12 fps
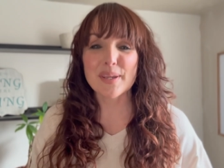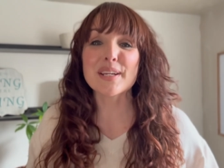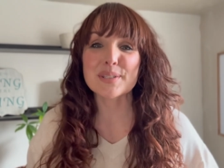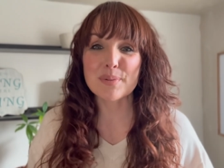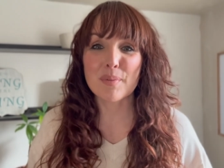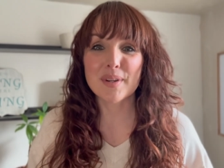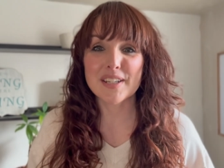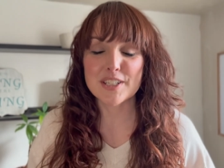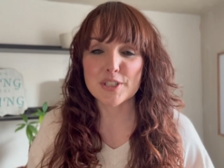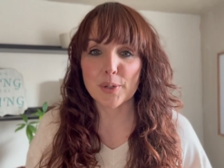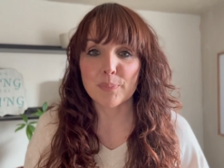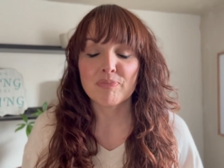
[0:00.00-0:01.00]
here's what we're gonna
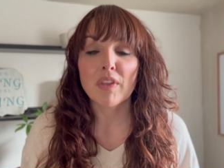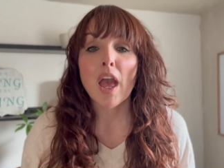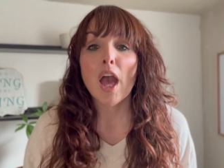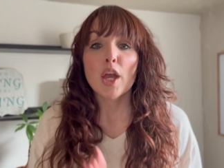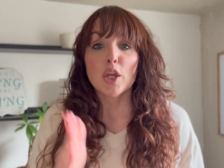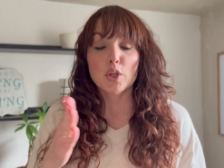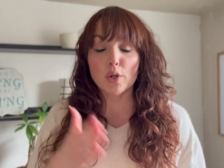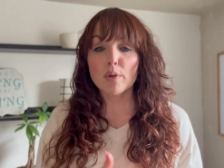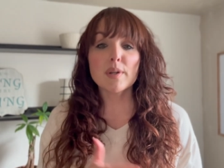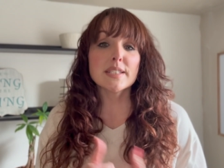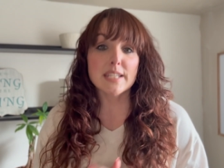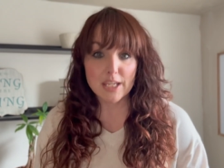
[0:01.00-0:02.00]
do. You're
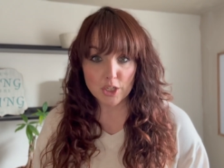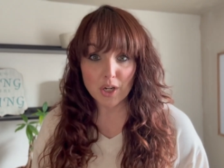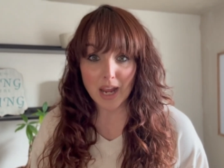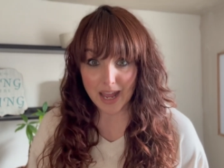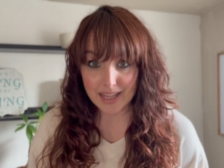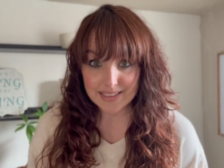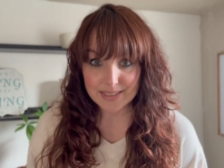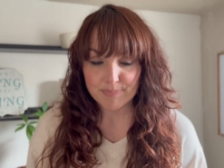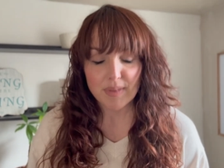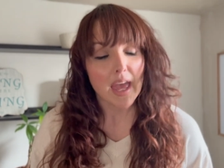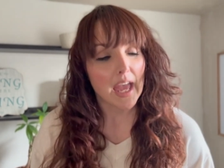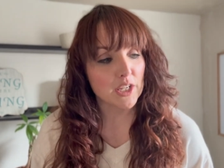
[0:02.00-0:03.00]
going to take your ads
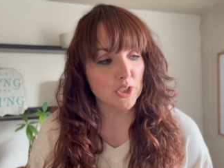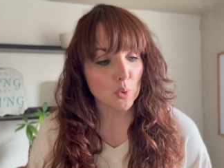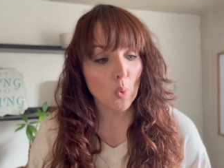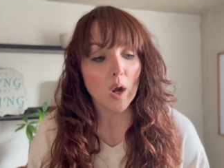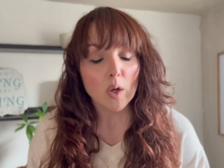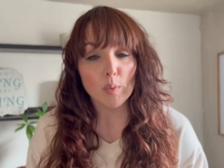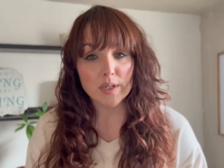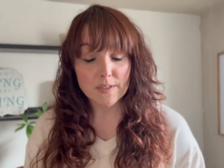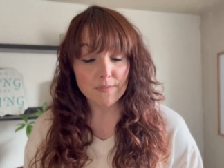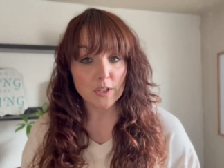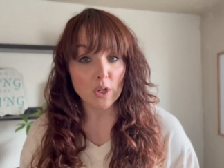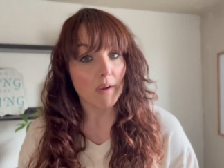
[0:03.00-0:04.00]
and you are going to
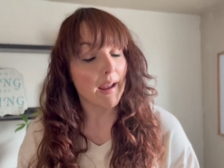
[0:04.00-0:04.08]
figure out